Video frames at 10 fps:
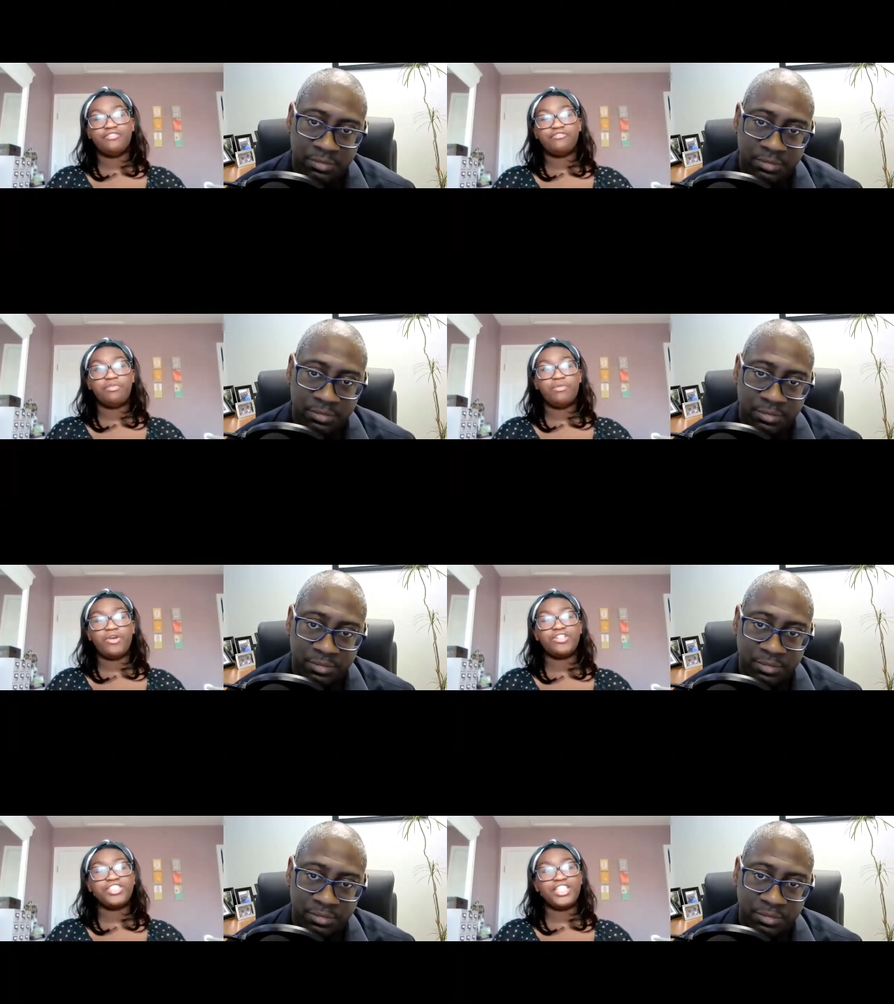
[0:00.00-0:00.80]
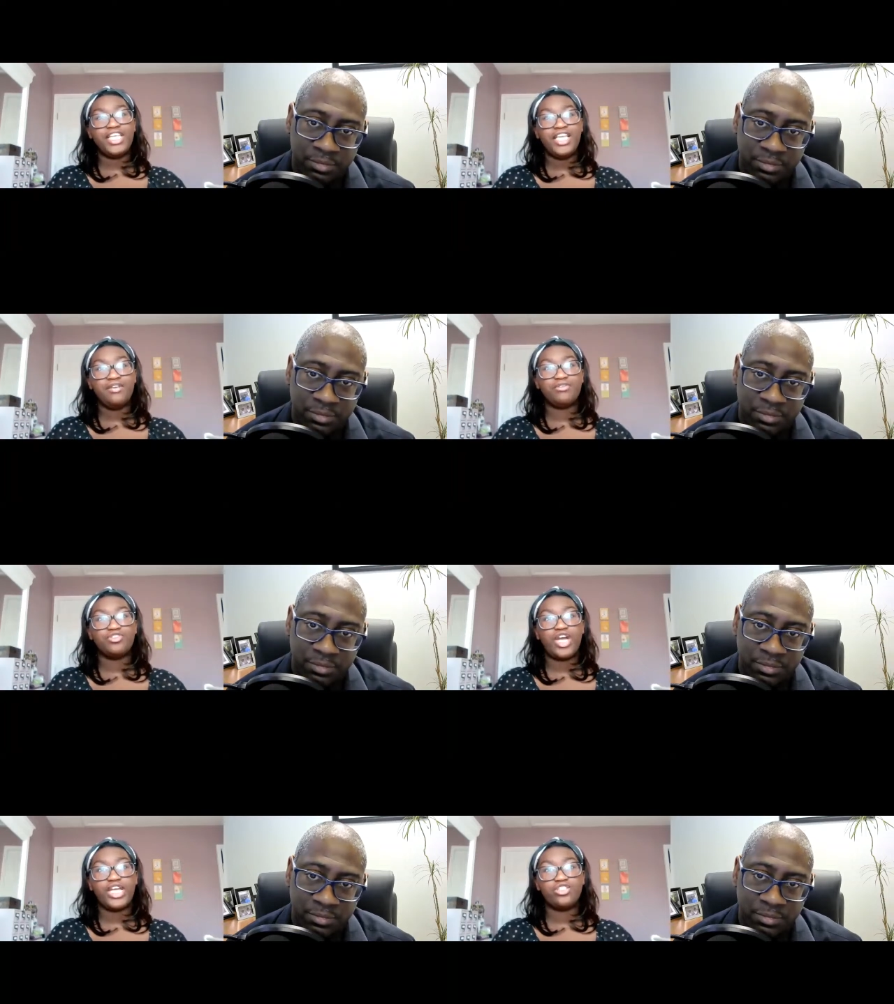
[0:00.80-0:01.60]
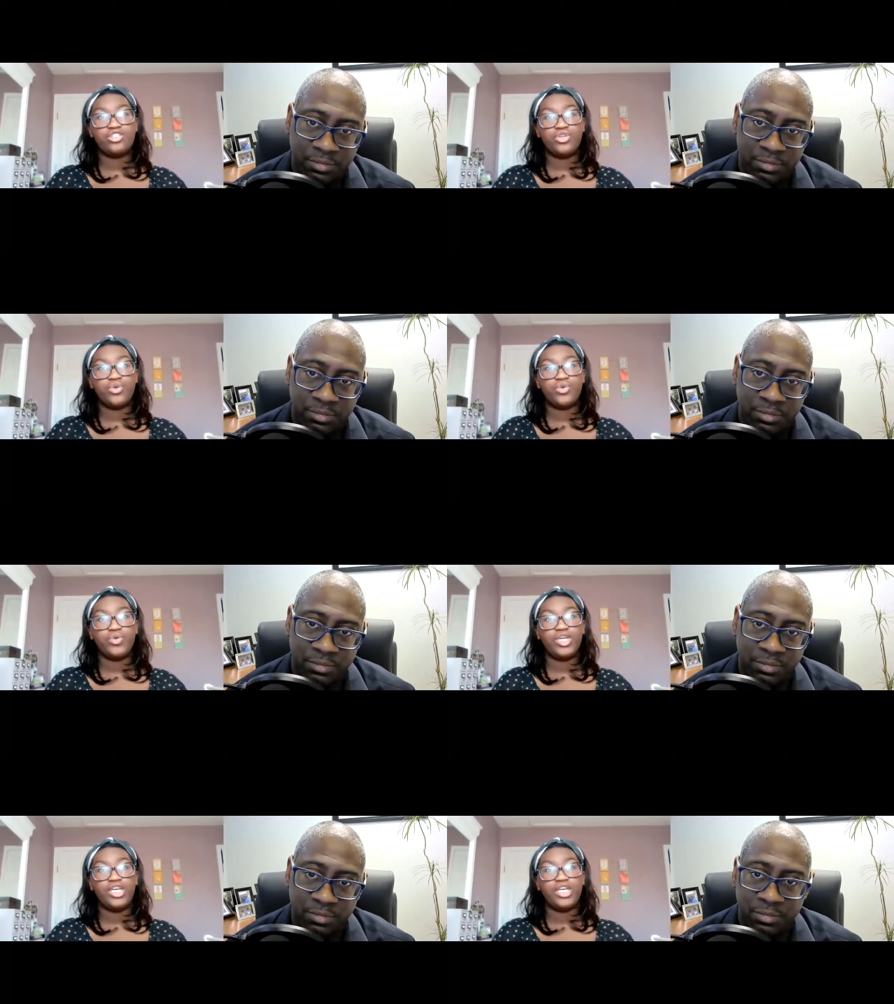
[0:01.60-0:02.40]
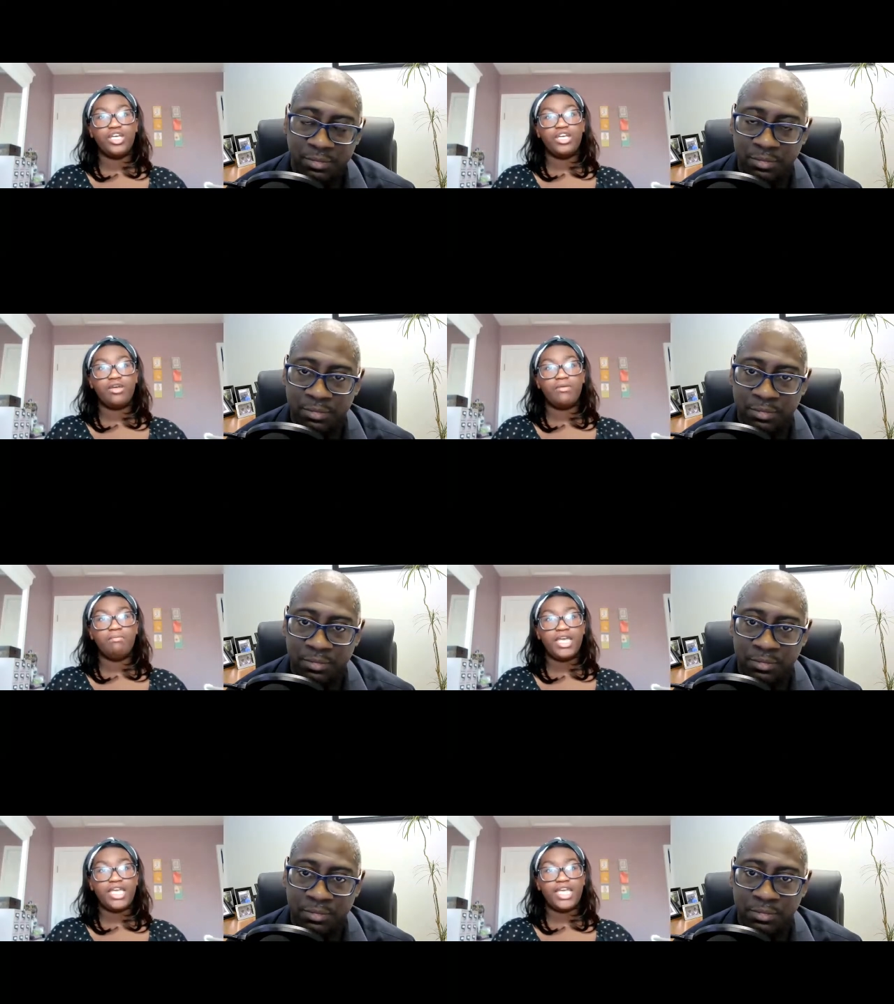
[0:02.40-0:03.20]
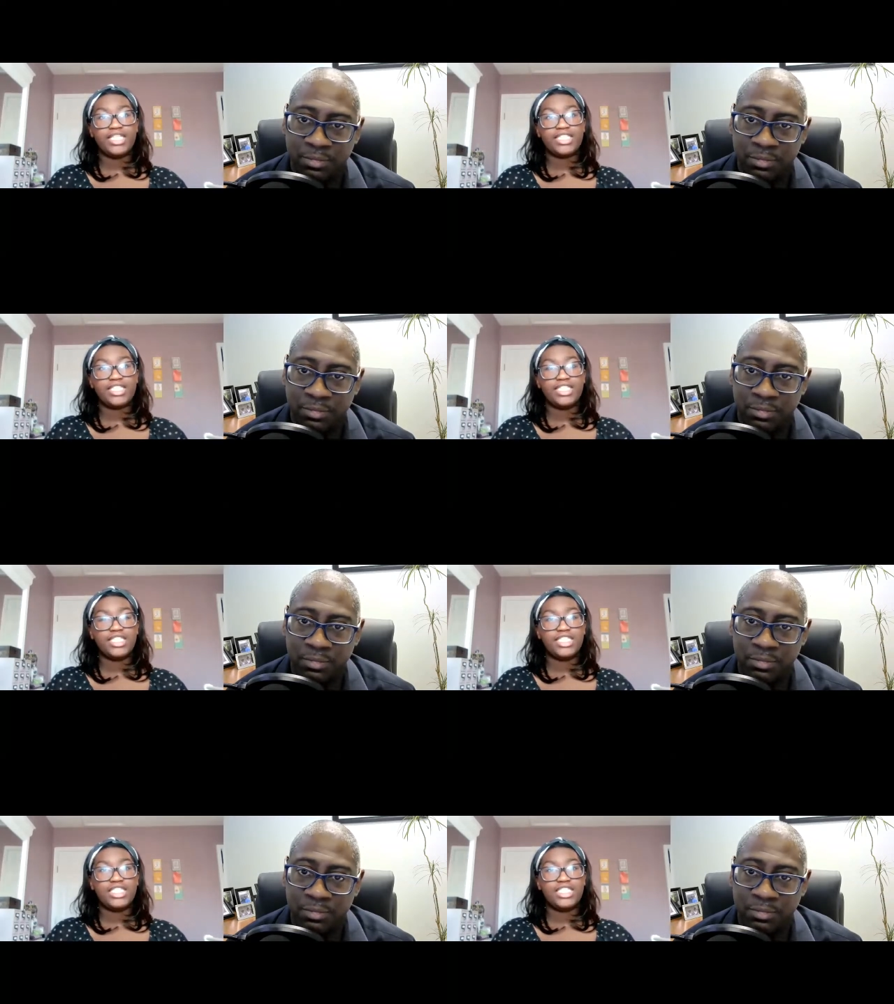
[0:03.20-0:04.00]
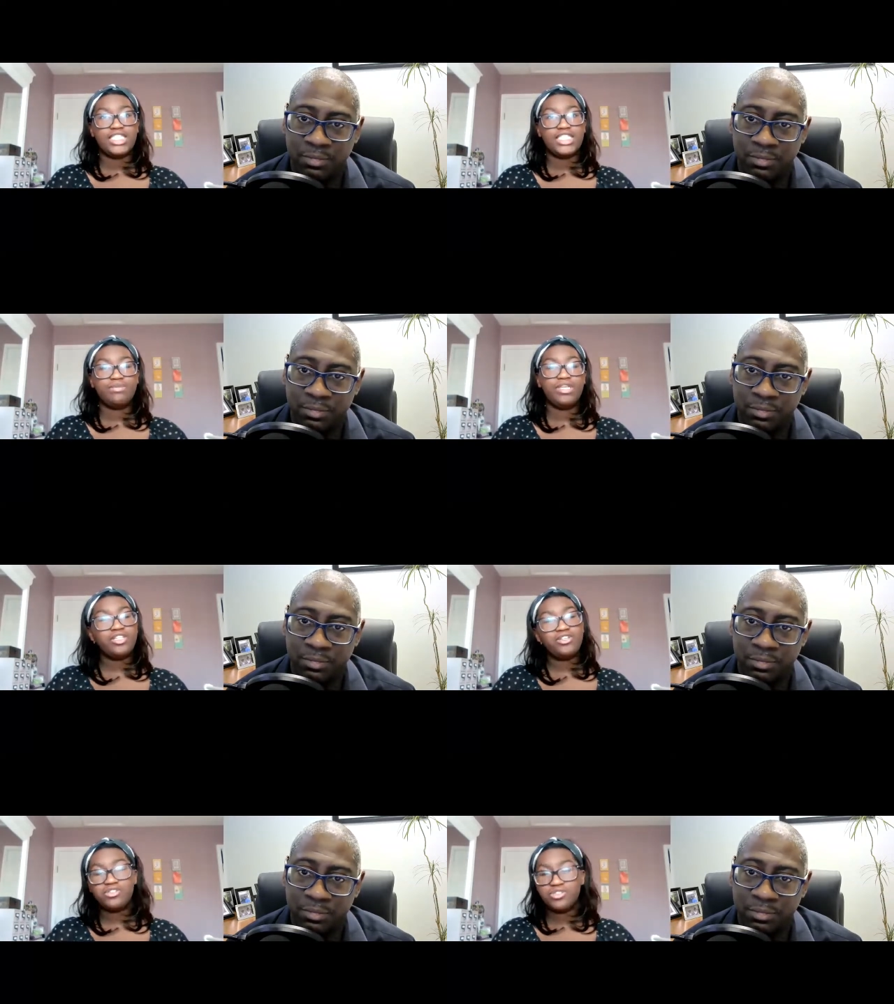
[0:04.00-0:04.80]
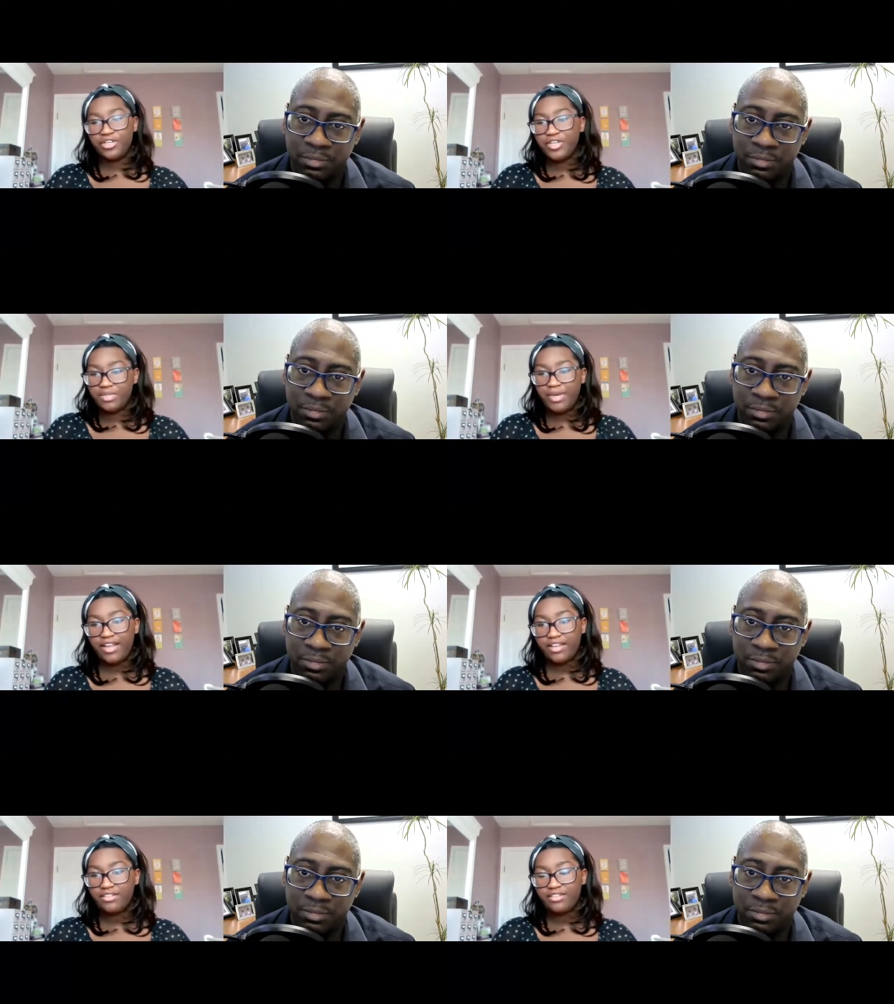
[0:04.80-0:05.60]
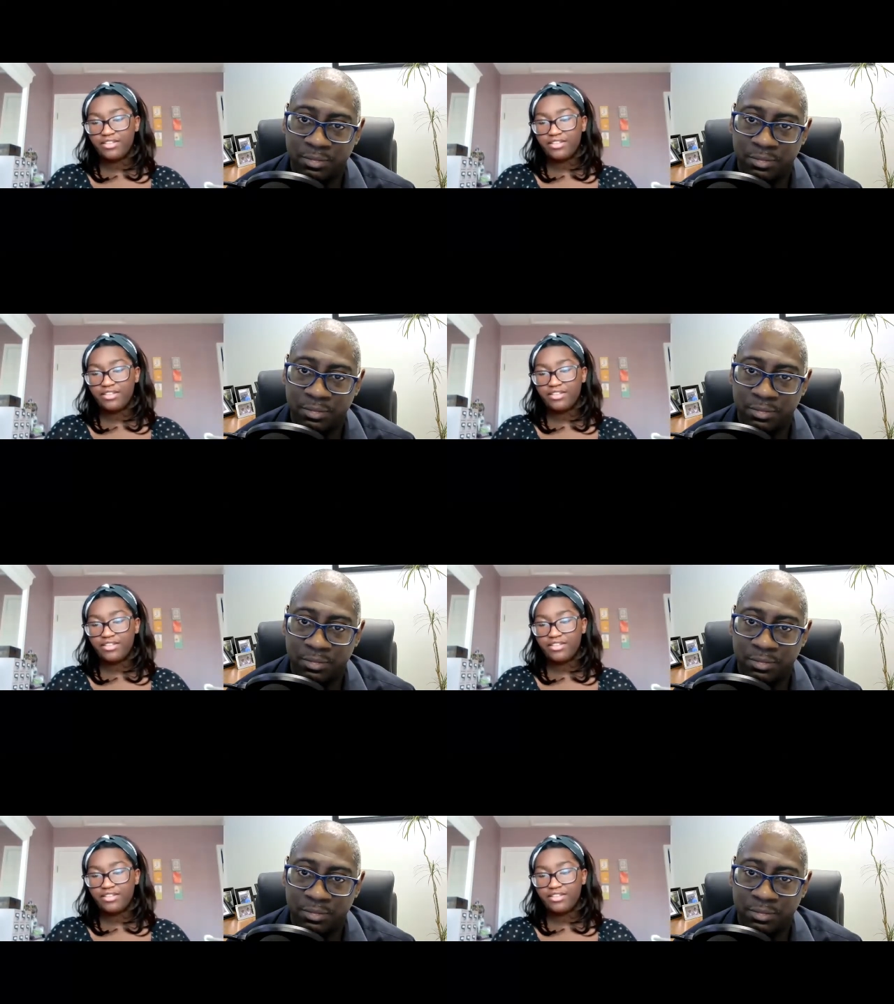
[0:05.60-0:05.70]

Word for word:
Speaker 1: for me personally, trying to make it being a little too serious about it.